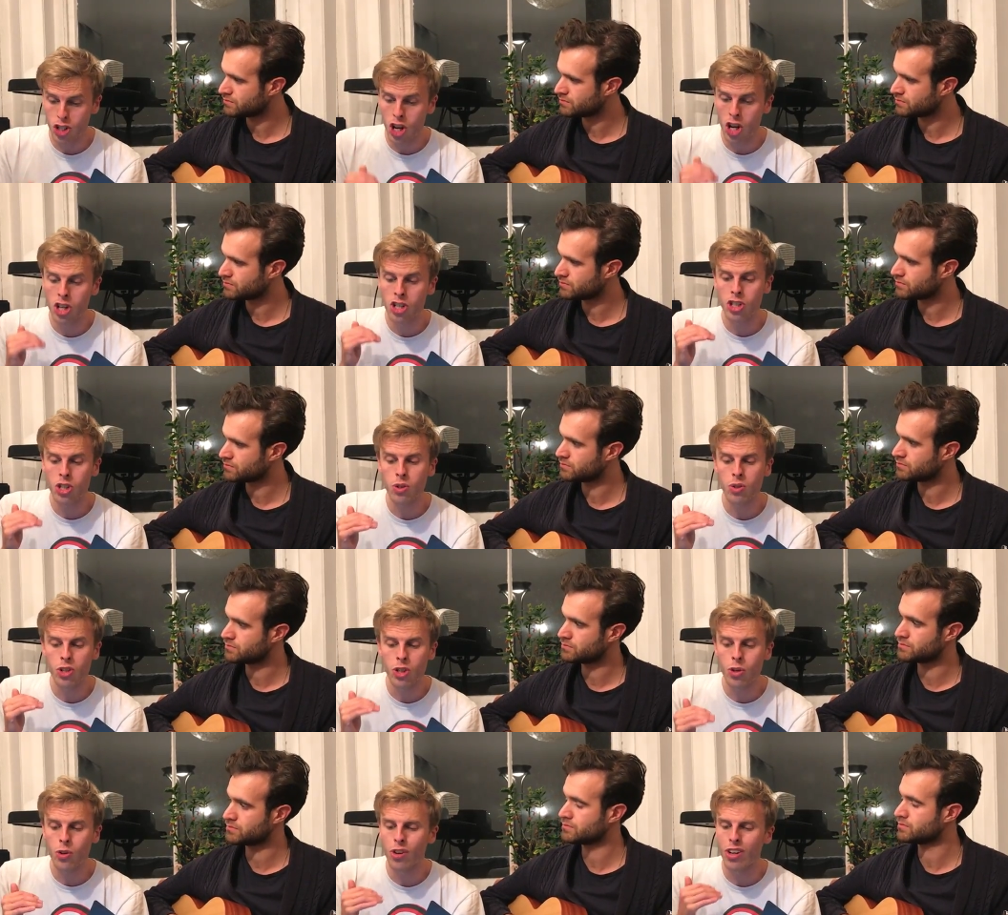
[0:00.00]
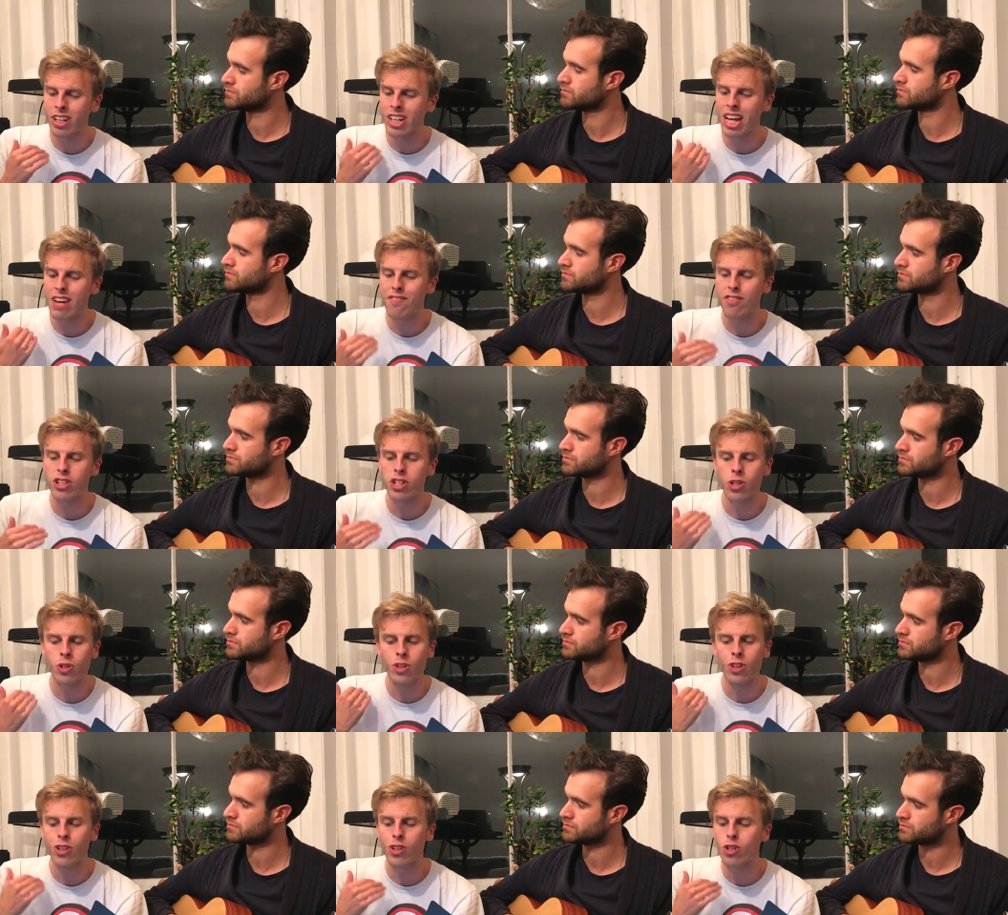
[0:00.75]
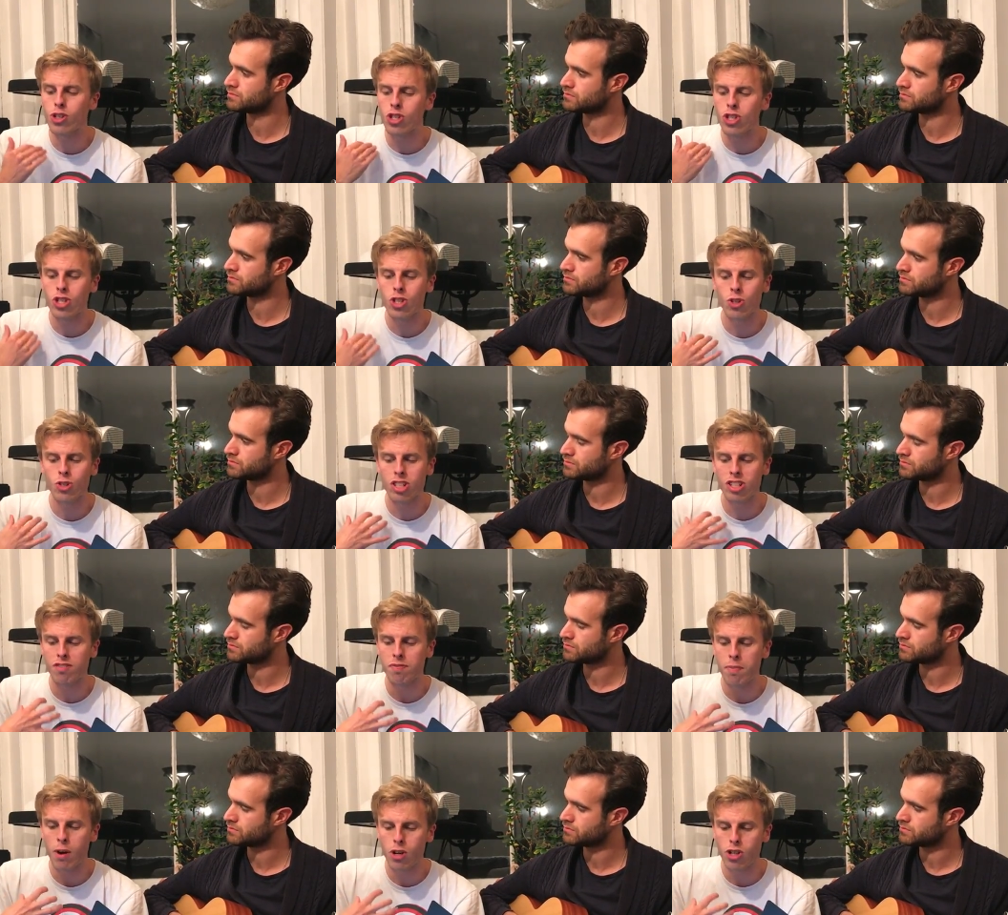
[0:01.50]
Speaker 1: a new new who never knew Newton's laws
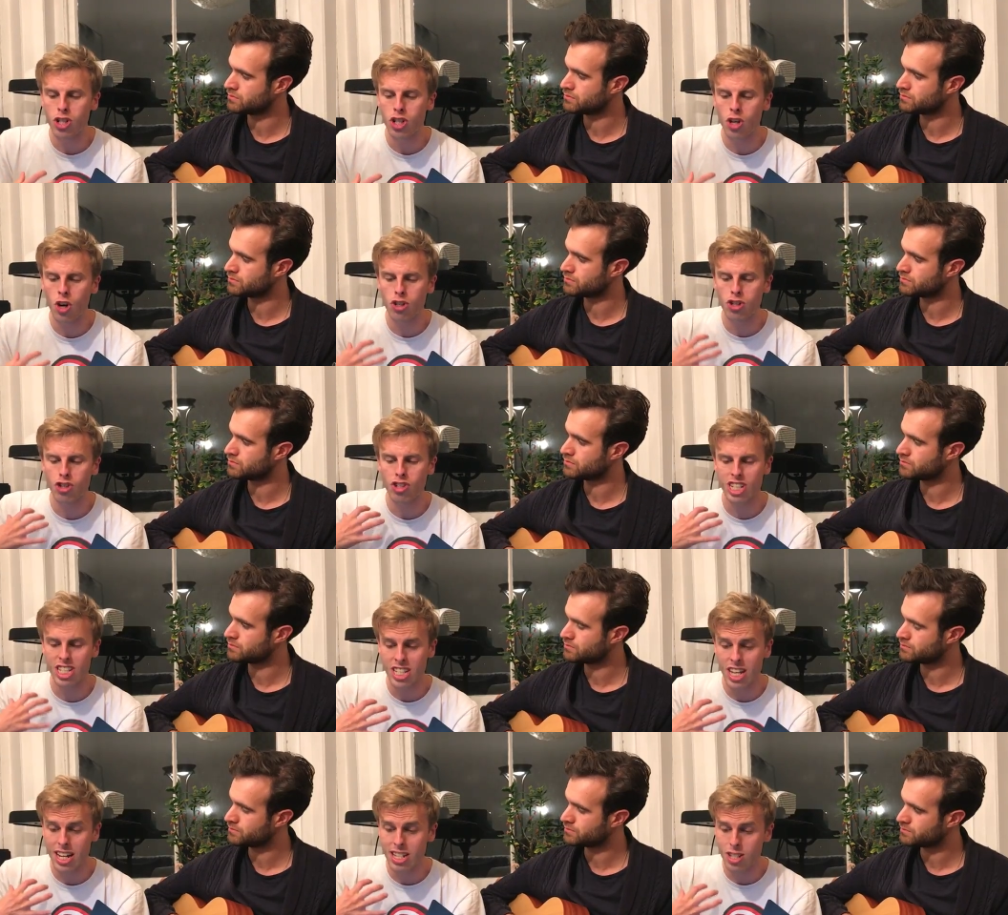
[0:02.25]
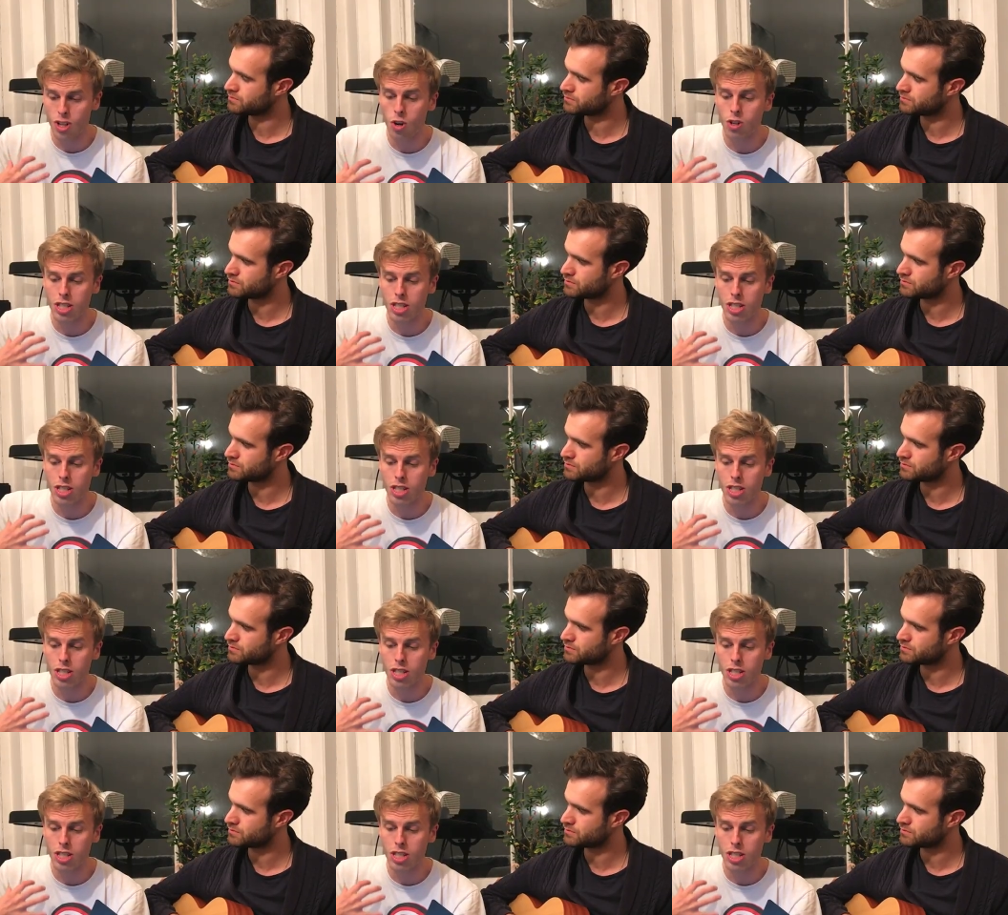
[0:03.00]
of motion, ostrich-sized